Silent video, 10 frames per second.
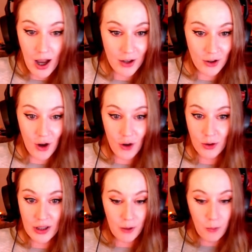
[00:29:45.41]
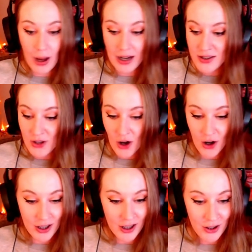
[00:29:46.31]
I don't know, oh, like oh, I, when it
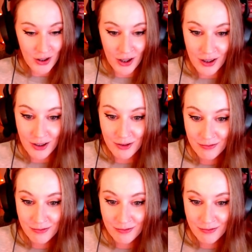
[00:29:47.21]
started or we.